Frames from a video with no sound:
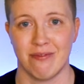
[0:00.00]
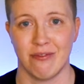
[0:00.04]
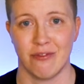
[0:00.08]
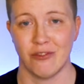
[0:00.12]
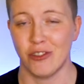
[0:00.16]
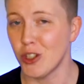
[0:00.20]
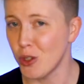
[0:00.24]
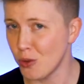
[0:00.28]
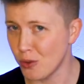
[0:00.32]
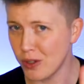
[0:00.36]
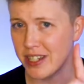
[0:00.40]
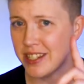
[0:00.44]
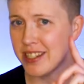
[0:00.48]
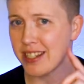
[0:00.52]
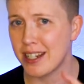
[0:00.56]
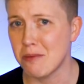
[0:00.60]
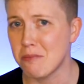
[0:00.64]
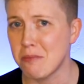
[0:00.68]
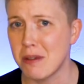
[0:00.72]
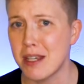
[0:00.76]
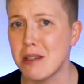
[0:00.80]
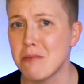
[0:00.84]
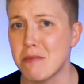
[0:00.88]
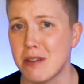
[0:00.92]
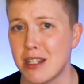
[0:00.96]
for a one-time
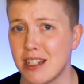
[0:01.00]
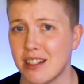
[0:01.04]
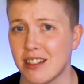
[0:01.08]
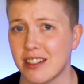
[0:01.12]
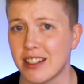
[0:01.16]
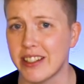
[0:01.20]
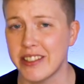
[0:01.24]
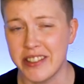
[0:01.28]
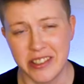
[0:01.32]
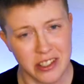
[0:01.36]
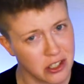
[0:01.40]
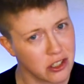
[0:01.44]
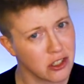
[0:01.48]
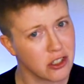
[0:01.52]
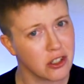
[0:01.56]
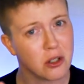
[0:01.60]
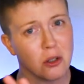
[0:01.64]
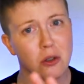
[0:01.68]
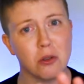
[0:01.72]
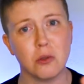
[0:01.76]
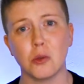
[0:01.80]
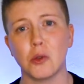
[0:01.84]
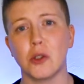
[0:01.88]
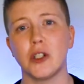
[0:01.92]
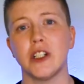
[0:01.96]
payment, because
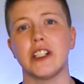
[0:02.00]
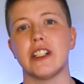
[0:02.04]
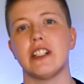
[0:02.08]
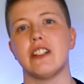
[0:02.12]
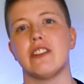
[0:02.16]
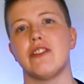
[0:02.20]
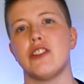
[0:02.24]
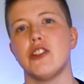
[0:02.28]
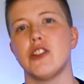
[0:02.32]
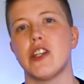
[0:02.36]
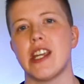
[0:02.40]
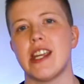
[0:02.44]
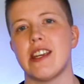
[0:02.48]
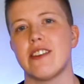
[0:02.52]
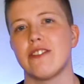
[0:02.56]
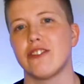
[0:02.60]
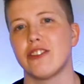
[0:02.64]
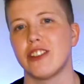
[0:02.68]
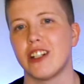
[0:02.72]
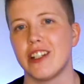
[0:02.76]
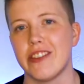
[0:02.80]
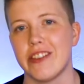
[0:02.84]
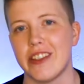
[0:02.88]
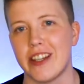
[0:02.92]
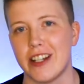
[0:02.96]
don't worry if you can't
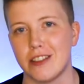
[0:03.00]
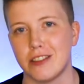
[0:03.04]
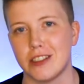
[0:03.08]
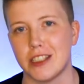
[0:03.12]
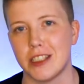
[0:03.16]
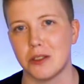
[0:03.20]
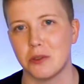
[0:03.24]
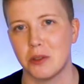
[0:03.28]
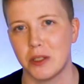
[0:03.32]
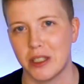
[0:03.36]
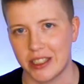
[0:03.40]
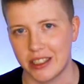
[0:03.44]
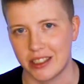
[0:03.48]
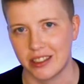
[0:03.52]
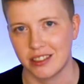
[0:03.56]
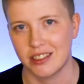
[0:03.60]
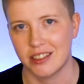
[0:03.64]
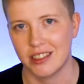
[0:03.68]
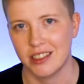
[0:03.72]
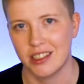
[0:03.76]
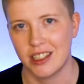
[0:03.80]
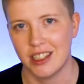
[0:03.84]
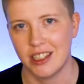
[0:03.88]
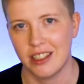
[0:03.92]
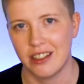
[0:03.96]
front that right away.
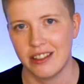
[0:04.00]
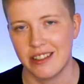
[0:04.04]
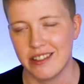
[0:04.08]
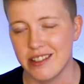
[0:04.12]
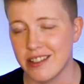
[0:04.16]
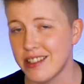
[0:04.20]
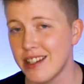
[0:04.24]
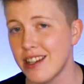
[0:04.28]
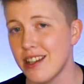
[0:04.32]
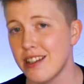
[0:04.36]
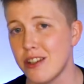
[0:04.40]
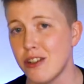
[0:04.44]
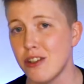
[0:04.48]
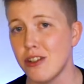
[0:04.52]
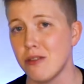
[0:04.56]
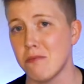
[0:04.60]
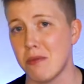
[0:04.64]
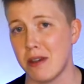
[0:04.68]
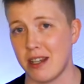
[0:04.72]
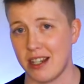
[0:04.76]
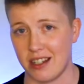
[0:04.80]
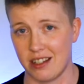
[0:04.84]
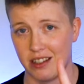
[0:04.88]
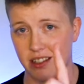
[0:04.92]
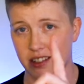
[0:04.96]
Instead, you can
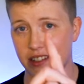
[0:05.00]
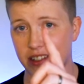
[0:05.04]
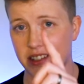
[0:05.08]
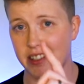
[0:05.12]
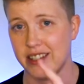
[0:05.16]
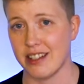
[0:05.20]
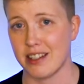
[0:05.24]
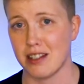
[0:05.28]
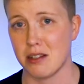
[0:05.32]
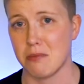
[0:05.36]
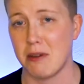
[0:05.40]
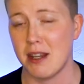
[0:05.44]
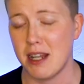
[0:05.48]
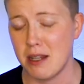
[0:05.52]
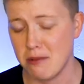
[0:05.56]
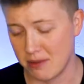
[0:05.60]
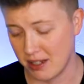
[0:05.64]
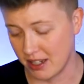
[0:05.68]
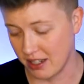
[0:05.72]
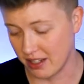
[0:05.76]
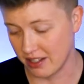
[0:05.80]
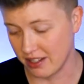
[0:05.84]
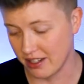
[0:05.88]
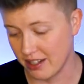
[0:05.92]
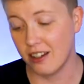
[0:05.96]
pay six
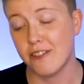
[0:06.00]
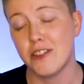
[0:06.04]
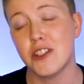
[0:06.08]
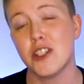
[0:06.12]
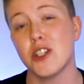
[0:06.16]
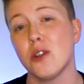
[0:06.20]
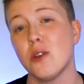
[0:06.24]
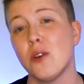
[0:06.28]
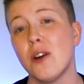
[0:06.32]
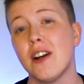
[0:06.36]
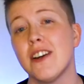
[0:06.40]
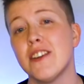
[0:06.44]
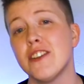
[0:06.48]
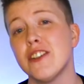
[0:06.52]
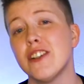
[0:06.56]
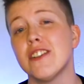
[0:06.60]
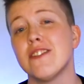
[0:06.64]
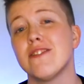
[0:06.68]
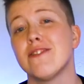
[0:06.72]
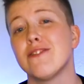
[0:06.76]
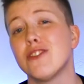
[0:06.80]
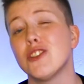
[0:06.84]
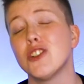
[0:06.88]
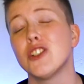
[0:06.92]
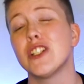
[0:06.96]
payments of
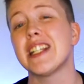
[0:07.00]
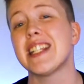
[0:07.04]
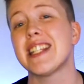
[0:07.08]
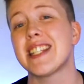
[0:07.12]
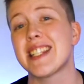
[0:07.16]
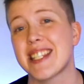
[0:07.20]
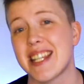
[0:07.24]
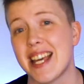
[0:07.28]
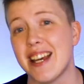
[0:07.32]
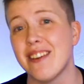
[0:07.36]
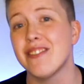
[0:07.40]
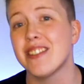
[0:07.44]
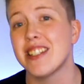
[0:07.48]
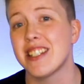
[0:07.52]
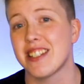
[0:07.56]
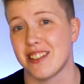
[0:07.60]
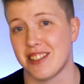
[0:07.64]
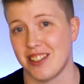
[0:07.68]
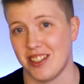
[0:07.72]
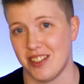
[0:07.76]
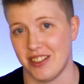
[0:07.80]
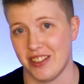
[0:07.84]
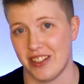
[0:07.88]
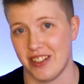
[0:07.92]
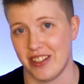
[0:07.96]

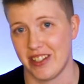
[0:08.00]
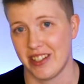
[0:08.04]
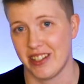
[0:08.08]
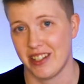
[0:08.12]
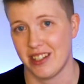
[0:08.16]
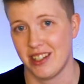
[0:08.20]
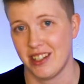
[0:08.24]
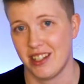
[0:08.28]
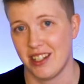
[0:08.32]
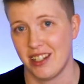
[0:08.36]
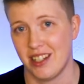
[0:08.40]
$247,